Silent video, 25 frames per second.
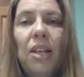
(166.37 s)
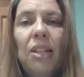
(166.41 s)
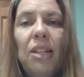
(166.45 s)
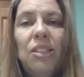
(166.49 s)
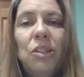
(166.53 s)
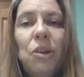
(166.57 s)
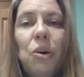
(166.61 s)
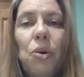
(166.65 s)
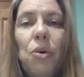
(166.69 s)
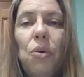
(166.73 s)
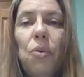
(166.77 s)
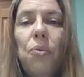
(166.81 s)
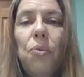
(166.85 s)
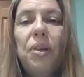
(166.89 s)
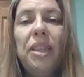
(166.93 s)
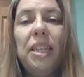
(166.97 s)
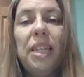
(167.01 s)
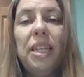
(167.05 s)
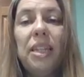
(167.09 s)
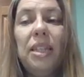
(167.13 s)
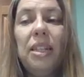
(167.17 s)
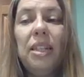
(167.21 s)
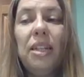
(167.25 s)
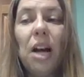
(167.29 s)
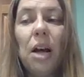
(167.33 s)
So
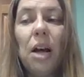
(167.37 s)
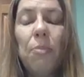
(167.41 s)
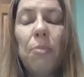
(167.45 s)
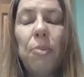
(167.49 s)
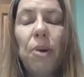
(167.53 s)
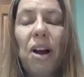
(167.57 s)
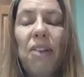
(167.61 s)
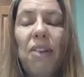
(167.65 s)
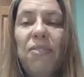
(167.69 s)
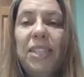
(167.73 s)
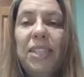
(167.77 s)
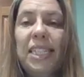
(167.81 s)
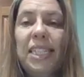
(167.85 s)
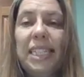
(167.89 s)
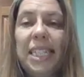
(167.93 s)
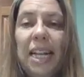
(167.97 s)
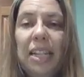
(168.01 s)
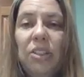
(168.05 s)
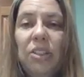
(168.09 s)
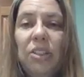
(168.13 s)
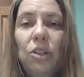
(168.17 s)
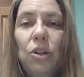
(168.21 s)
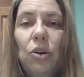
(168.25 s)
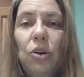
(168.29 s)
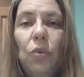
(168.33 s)
within the nonprofit
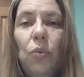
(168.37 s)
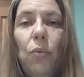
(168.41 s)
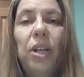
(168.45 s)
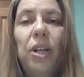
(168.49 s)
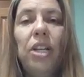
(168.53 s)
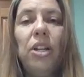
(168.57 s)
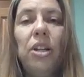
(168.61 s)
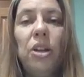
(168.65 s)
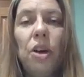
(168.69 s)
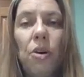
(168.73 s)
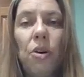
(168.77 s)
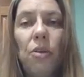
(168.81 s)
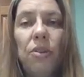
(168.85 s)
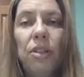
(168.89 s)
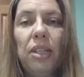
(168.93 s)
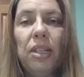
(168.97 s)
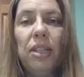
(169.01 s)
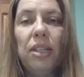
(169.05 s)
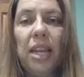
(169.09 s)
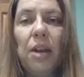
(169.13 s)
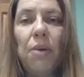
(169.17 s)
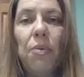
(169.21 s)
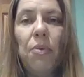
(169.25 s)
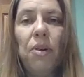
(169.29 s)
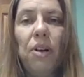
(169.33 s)
sector, we know that
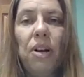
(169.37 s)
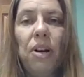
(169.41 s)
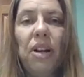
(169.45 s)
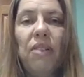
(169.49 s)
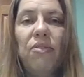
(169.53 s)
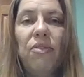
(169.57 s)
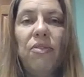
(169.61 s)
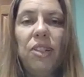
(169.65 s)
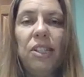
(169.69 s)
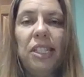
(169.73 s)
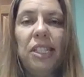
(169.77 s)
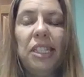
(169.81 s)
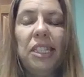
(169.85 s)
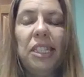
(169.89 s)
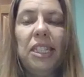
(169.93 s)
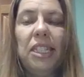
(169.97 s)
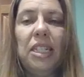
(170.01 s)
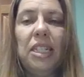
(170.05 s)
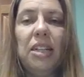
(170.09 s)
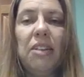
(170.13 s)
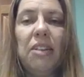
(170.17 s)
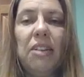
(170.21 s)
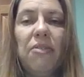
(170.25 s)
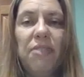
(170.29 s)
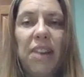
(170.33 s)
they were
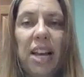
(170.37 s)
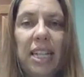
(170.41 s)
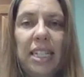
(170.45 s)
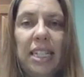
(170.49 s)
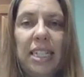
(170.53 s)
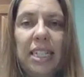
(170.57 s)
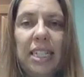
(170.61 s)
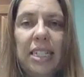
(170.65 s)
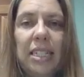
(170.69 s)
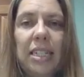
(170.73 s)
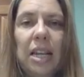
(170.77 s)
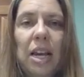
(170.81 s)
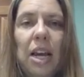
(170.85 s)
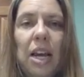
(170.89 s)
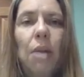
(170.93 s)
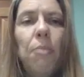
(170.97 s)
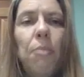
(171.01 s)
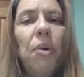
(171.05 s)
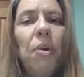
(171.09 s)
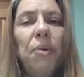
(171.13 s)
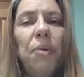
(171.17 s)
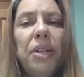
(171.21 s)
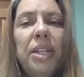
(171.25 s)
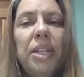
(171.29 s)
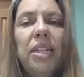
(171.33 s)
adversely affected,
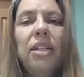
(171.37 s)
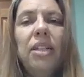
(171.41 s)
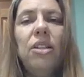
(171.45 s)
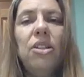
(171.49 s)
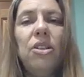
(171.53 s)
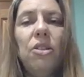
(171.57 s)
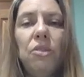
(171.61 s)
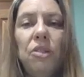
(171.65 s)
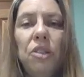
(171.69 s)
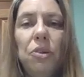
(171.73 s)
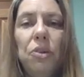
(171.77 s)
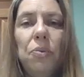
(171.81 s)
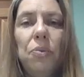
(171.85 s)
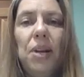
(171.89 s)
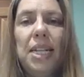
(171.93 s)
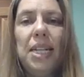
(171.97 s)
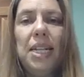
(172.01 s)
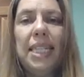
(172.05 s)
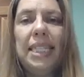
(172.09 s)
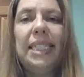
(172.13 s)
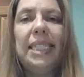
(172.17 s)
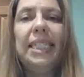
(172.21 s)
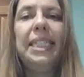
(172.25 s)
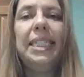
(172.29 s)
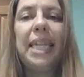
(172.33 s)
but we didn't know to what
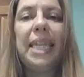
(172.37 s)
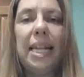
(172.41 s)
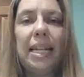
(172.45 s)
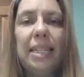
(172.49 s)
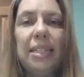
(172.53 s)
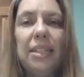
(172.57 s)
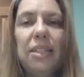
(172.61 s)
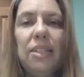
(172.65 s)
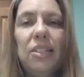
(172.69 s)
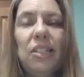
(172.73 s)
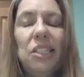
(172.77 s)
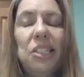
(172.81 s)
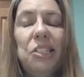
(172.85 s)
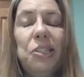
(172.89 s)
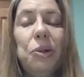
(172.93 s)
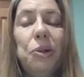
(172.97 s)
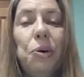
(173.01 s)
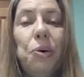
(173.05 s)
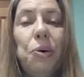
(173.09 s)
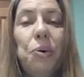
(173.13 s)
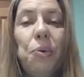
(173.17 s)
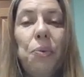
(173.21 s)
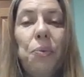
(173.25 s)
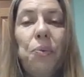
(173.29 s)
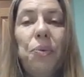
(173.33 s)
extent.
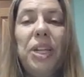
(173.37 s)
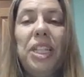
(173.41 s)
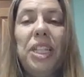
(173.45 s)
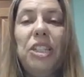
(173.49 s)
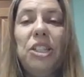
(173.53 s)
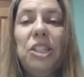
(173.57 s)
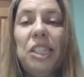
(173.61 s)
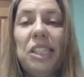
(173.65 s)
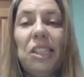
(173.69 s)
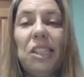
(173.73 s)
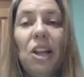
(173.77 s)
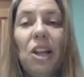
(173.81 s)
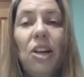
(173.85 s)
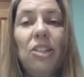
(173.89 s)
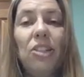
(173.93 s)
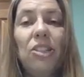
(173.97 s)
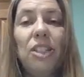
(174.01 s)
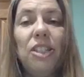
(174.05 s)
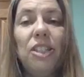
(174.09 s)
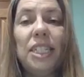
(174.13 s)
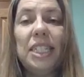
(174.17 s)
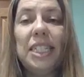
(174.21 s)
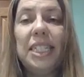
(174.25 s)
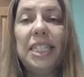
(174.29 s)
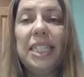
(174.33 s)
So we just
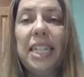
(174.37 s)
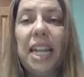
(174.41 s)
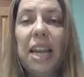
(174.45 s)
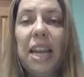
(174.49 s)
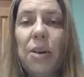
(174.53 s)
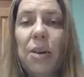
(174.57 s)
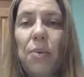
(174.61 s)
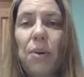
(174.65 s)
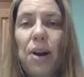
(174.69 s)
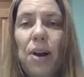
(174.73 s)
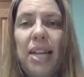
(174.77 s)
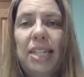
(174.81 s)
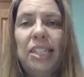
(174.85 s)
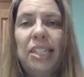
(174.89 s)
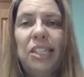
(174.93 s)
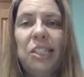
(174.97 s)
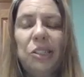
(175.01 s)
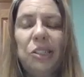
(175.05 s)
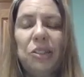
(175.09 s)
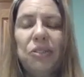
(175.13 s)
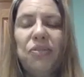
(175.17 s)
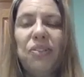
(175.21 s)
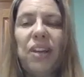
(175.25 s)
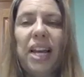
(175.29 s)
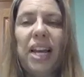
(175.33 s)
launched a statewide
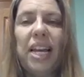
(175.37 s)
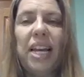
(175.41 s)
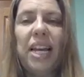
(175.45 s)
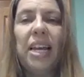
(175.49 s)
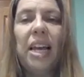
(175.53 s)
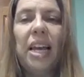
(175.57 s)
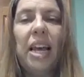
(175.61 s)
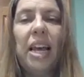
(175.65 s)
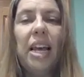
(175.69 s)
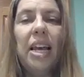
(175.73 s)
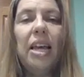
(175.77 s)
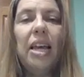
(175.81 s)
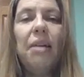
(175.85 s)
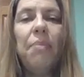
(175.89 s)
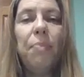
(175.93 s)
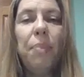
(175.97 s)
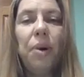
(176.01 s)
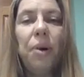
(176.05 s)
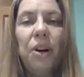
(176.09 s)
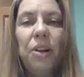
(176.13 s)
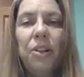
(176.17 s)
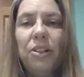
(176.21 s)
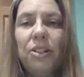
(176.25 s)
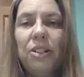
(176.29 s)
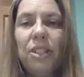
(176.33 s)
survey in
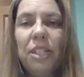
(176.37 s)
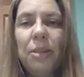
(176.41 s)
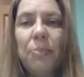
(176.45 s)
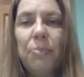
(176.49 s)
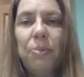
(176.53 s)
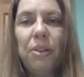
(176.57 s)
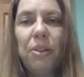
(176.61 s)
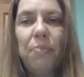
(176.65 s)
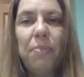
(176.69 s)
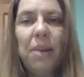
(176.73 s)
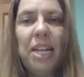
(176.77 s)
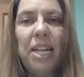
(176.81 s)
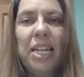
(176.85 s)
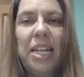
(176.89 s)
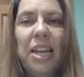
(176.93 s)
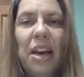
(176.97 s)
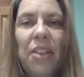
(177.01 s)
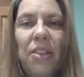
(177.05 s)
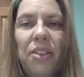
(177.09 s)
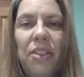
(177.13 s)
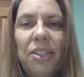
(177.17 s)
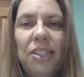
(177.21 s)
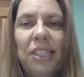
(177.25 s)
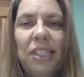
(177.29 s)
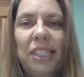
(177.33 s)
partnership with many
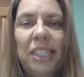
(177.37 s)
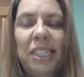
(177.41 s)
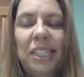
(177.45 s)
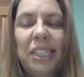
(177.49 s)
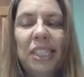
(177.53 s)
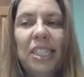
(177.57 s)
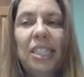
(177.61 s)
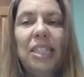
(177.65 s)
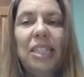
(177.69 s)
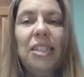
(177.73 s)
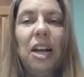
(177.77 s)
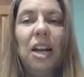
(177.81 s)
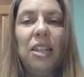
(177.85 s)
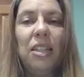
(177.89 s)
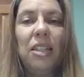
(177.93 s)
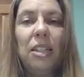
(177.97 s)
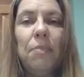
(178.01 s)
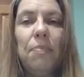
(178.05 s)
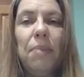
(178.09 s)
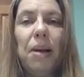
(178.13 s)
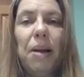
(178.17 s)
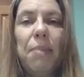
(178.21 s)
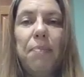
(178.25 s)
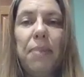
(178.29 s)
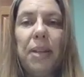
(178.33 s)
others,
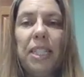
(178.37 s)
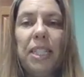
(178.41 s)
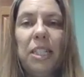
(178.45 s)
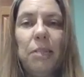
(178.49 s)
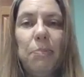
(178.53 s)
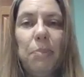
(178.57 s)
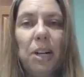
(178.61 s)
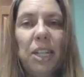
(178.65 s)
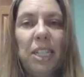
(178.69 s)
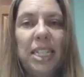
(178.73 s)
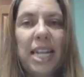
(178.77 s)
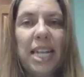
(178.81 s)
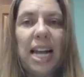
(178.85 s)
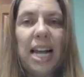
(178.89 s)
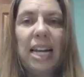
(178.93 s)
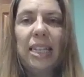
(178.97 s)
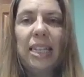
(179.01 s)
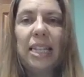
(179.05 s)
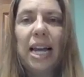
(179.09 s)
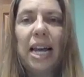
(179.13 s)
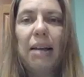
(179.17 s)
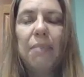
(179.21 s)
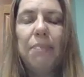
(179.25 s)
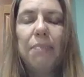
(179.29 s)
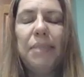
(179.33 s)
conducted by Benchmark Data
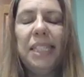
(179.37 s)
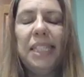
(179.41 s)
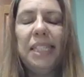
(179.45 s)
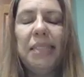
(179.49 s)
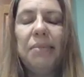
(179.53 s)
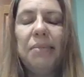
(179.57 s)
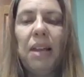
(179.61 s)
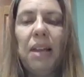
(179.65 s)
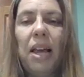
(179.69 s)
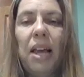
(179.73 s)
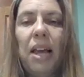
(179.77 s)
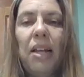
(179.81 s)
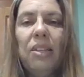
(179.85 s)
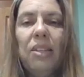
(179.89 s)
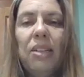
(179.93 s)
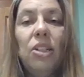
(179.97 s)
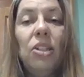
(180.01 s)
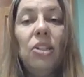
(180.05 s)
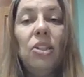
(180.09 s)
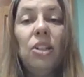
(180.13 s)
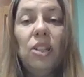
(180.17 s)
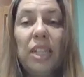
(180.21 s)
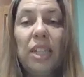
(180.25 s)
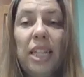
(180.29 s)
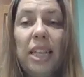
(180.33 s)
Labs, to
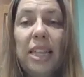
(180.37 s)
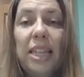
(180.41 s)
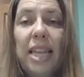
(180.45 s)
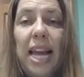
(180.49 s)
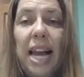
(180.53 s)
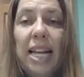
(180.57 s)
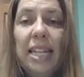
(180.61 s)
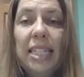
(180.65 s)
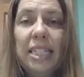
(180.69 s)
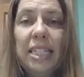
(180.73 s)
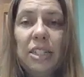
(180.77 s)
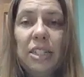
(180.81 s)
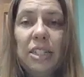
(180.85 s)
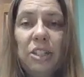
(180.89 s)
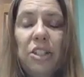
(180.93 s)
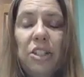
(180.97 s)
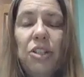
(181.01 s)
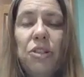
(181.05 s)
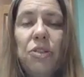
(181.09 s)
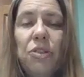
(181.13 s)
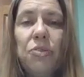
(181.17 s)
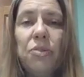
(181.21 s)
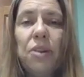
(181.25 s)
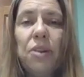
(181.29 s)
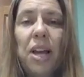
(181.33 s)
look at that
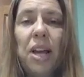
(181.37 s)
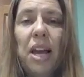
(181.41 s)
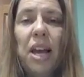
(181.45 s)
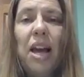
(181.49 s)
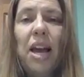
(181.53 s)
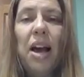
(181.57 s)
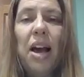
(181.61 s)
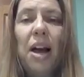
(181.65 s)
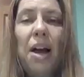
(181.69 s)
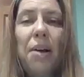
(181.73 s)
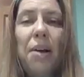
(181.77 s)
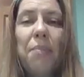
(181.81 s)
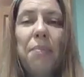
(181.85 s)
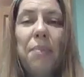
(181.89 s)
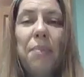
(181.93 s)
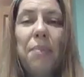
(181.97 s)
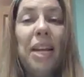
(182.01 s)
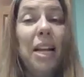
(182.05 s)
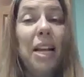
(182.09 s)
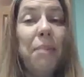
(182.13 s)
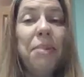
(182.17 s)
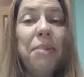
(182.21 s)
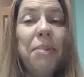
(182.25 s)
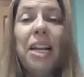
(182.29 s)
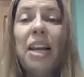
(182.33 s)
issue.
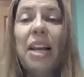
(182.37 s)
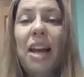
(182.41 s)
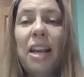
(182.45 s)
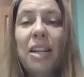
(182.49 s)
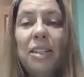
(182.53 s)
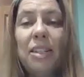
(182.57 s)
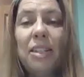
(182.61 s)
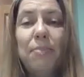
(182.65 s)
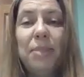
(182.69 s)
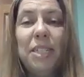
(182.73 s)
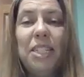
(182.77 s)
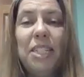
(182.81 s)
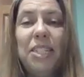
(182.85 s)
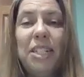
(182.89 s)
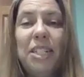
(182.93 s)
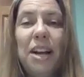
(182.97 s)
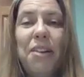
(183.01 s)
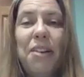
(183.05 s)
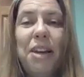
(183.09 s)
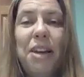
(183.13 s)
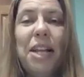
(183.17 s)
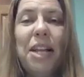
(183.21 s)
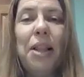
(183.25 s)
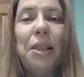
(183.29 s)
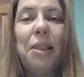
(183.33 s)
And I'm gonna be
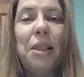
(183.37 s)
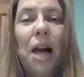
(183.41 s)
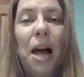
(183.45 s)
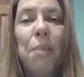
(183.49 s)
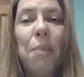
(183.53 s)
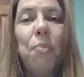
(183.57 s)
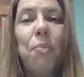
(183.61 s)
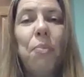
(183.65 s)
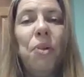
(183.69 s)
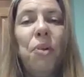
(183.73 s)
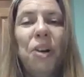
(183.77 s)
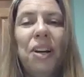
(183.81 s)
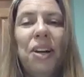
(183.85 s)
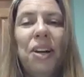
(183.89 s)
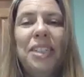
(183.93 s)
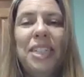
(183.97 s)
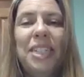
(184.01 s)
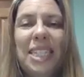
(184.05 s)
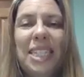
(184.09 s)
sharing a lot more